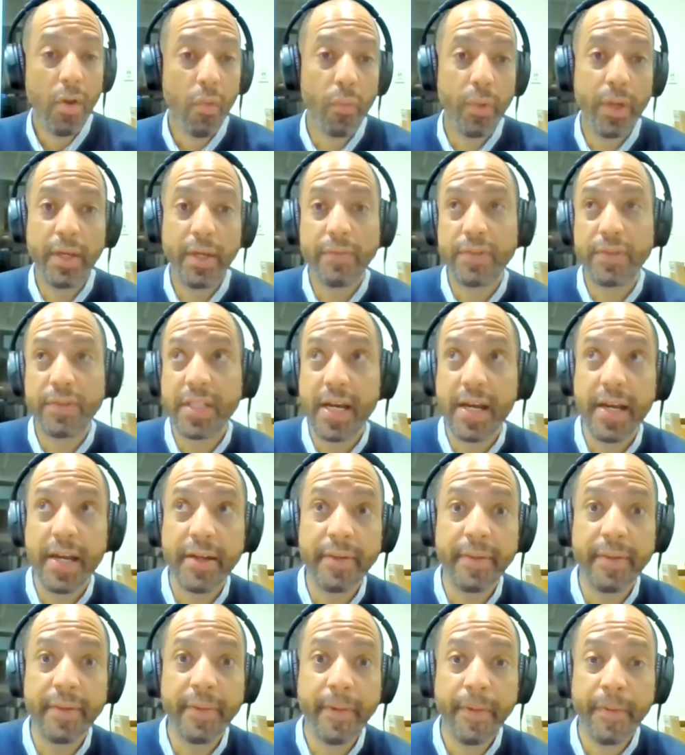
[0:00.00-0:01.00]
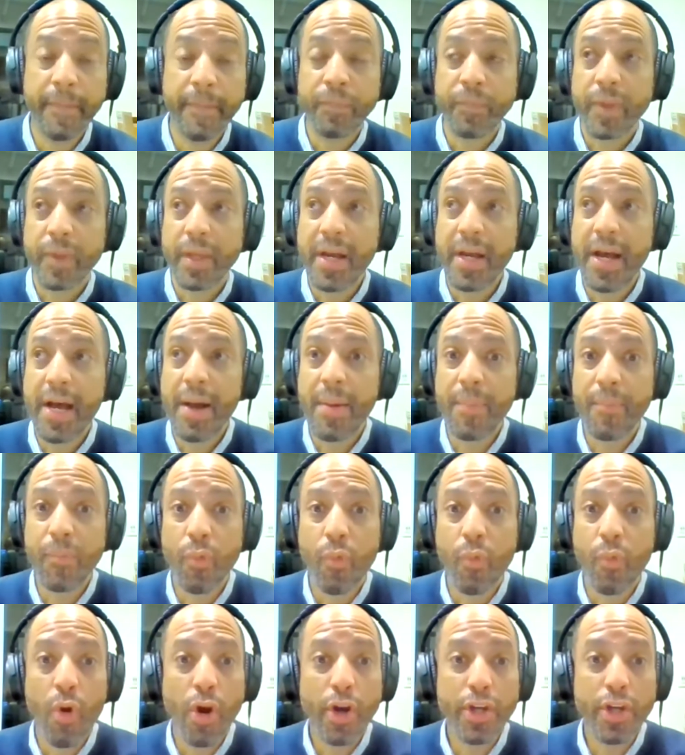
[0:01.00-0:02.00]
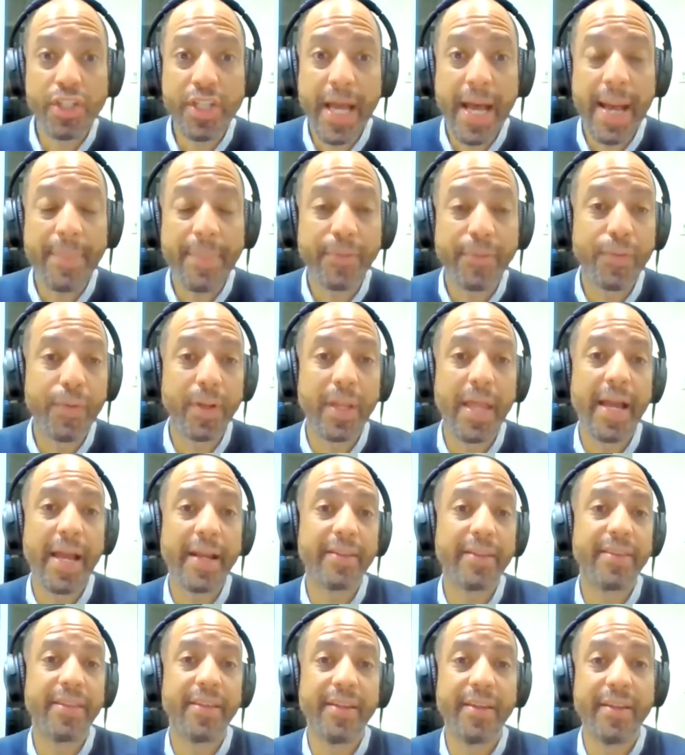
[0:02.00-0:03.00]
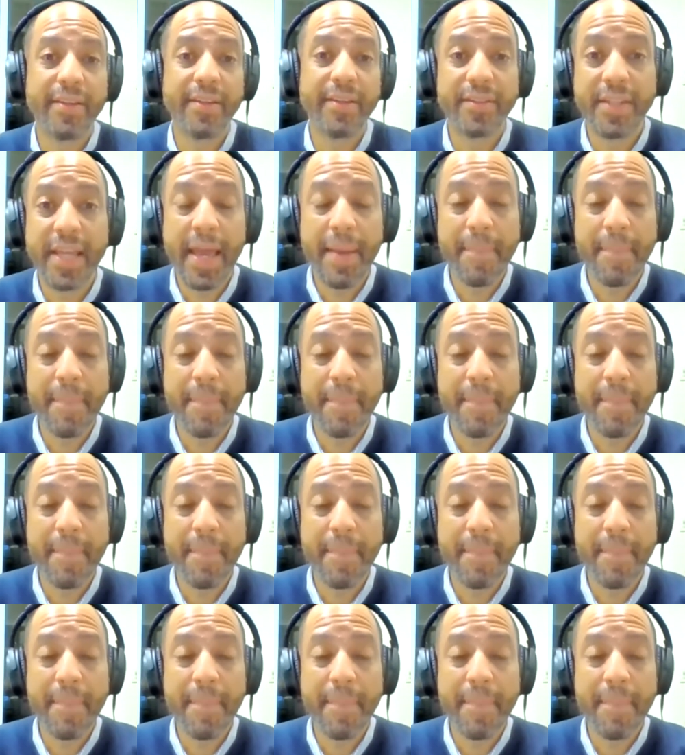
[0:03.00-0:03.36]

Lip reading: We've done workshops for like the